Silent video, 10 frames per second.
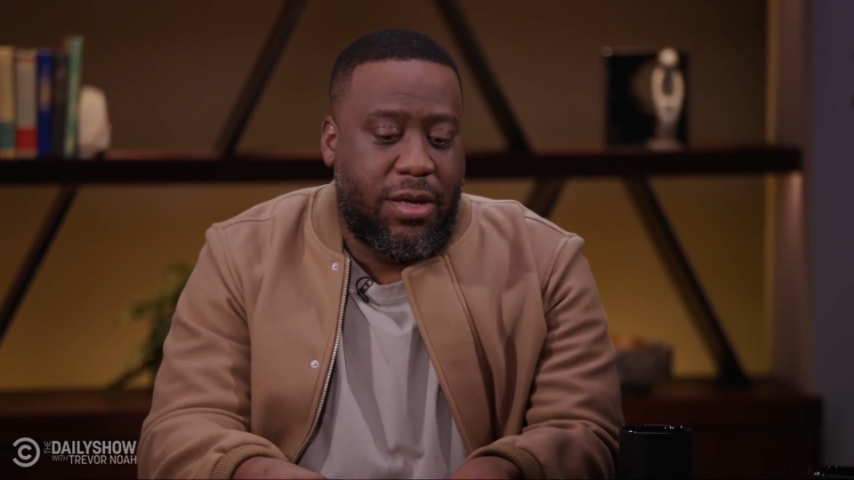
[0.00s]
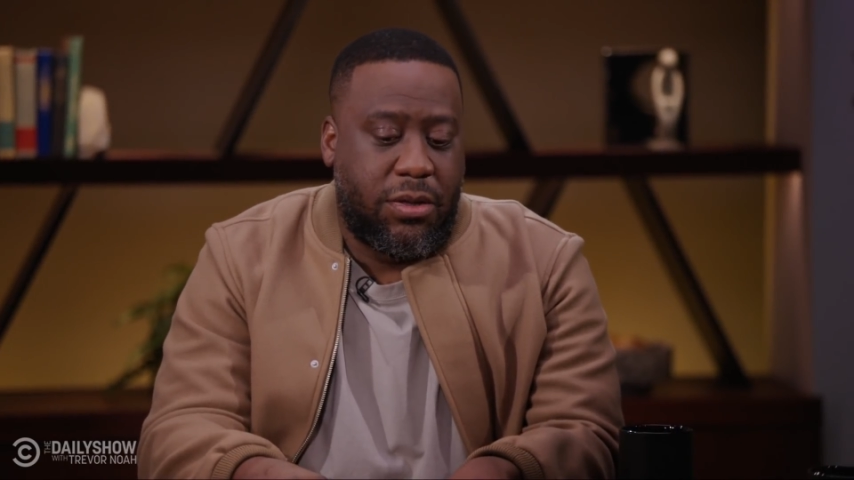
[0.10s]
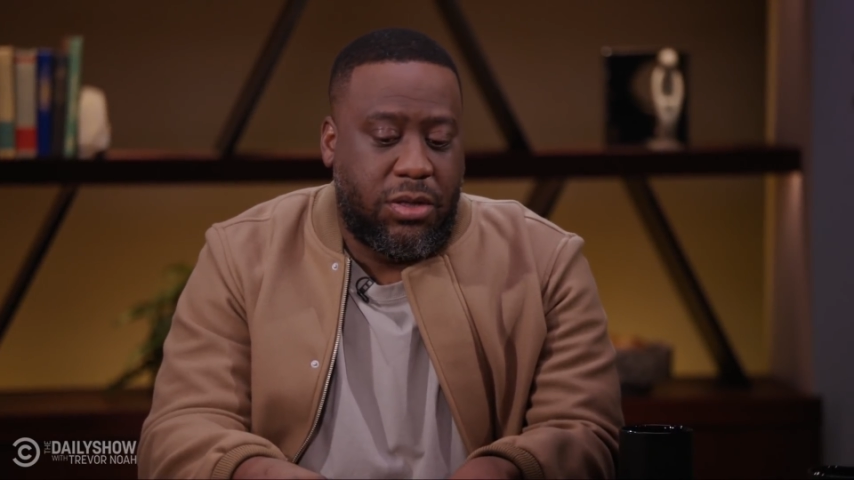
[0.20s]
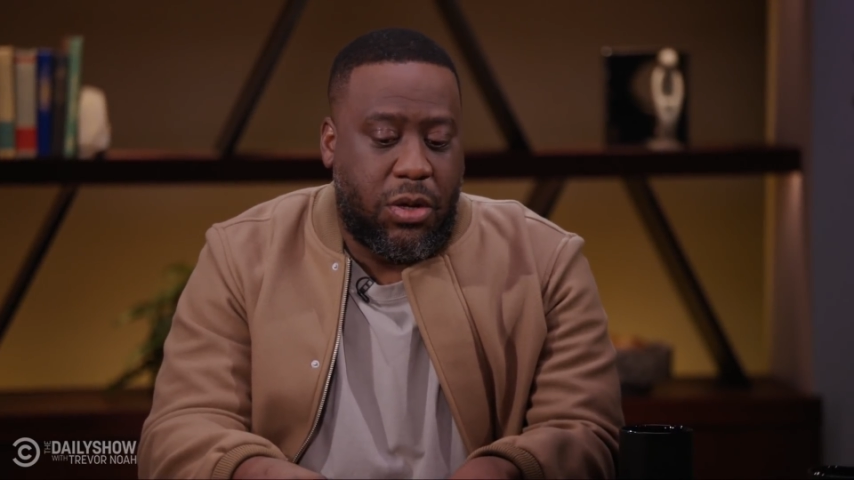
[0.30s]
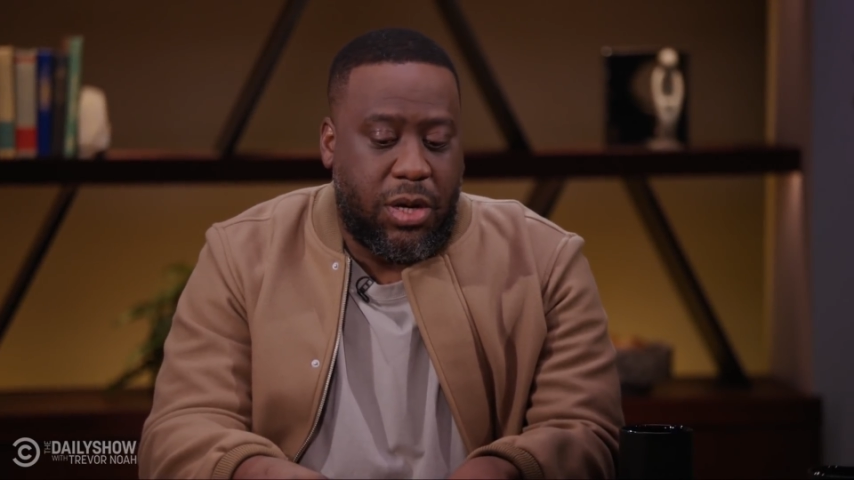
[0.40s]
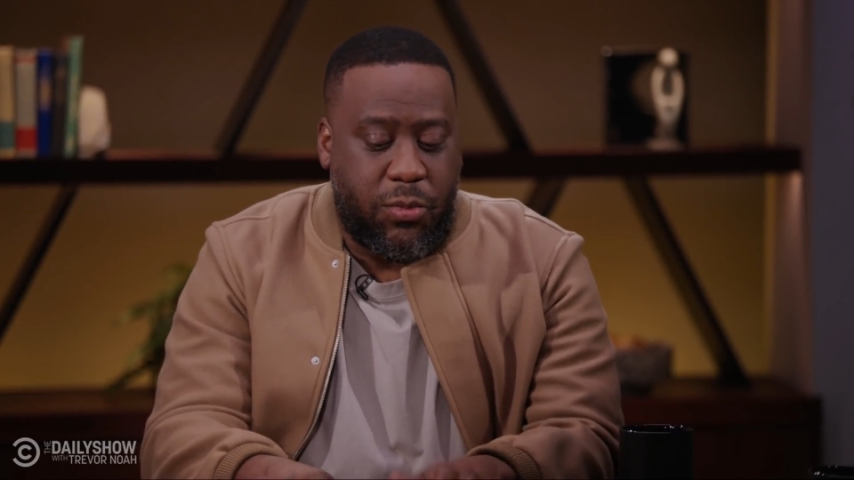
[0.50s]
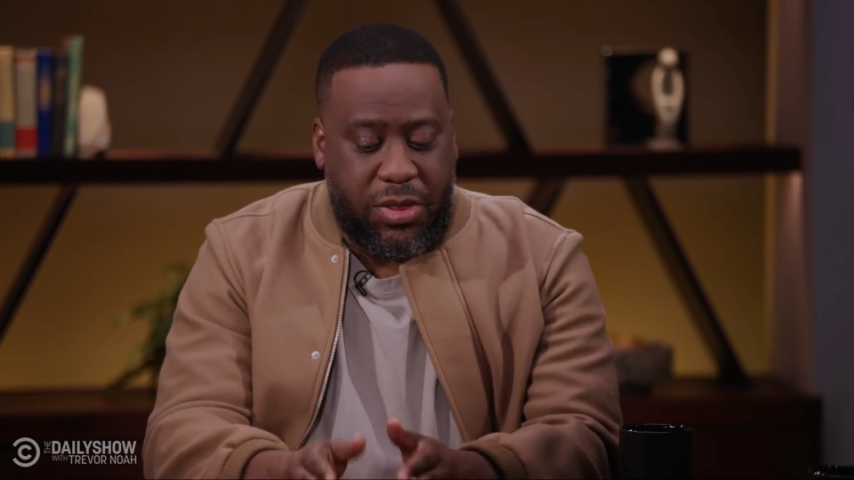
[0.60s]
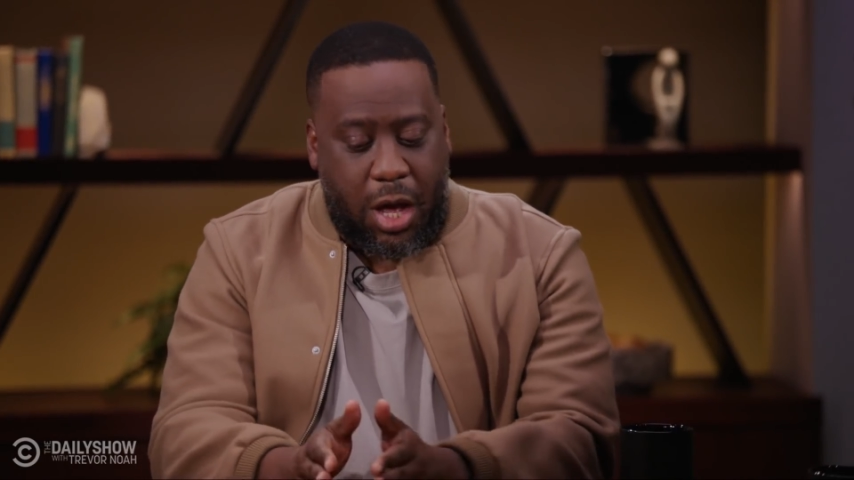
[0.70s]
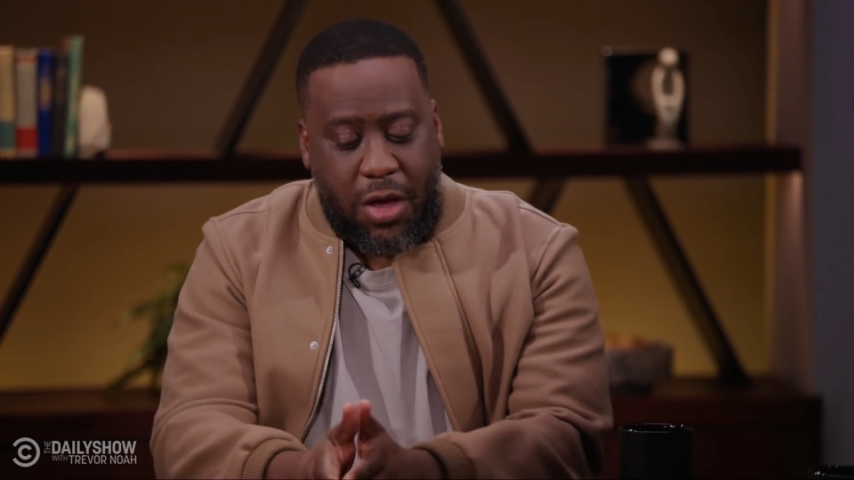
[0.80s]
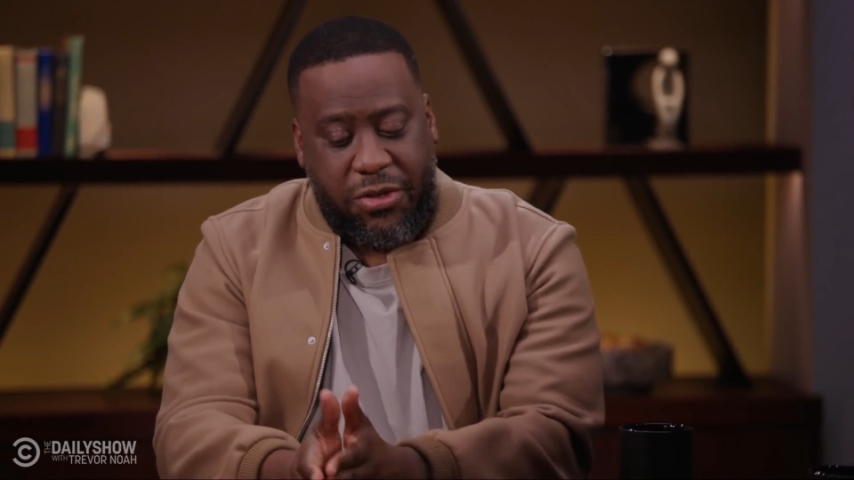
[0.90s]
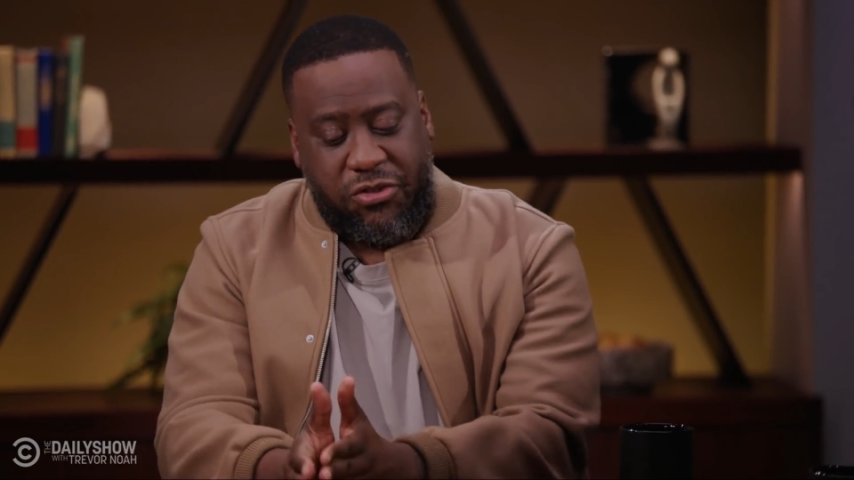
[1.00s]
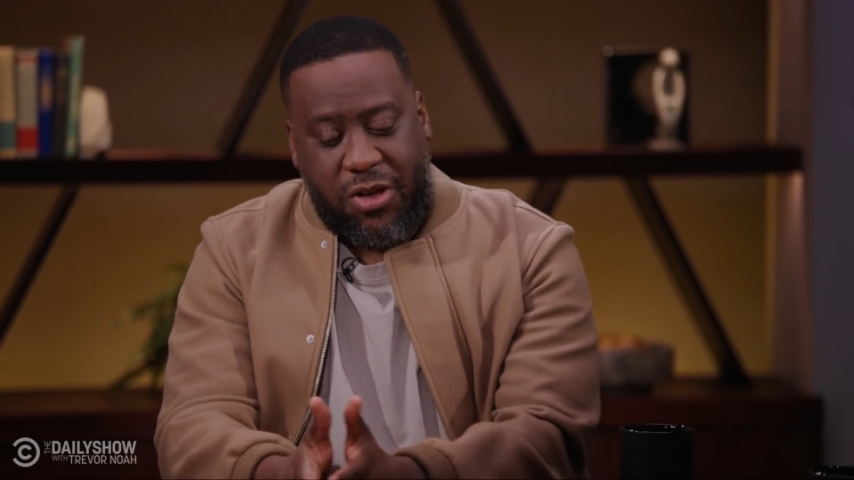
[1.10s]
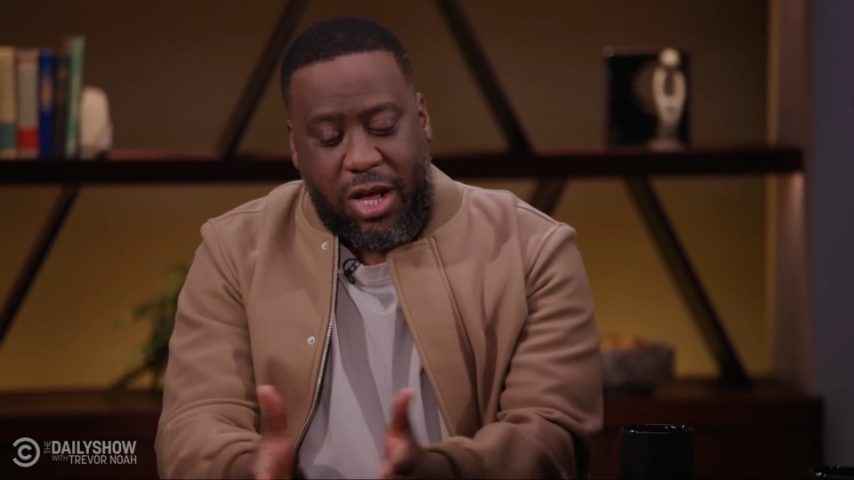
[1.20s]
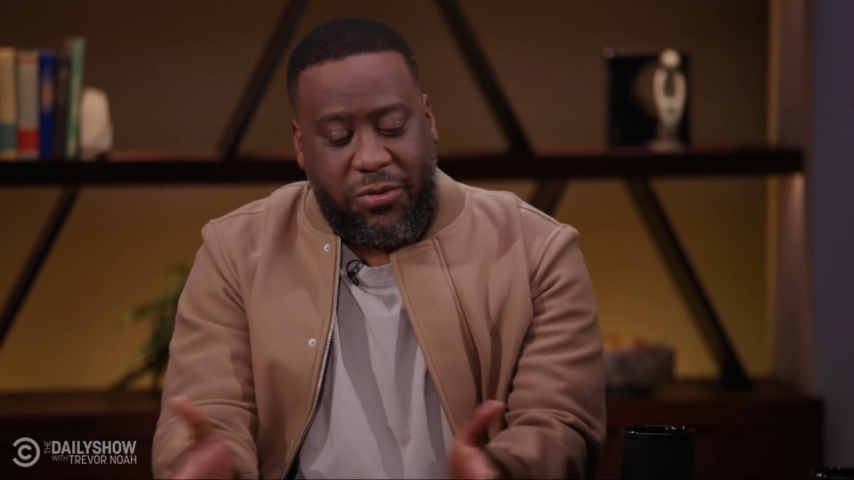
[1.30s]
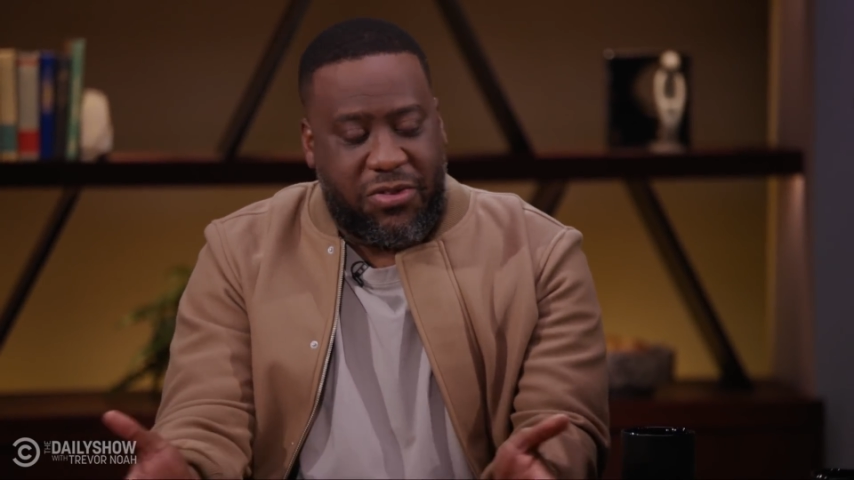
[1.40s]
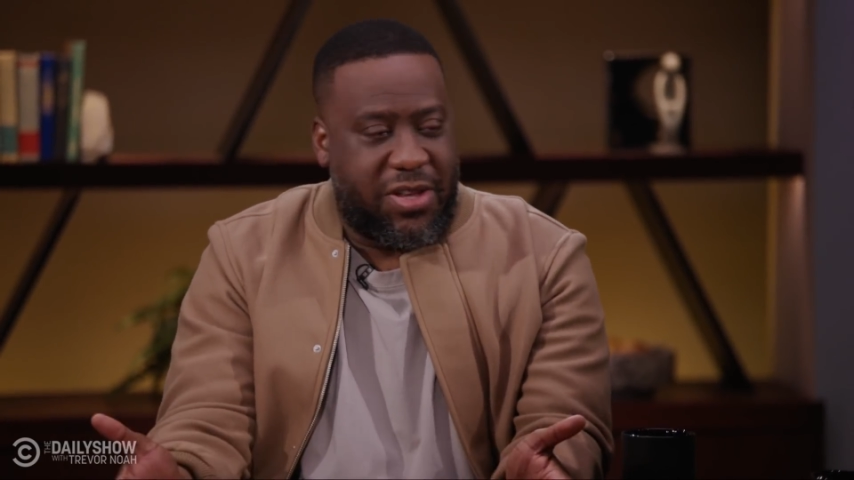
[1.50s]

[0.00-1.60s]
you know, and with all the genres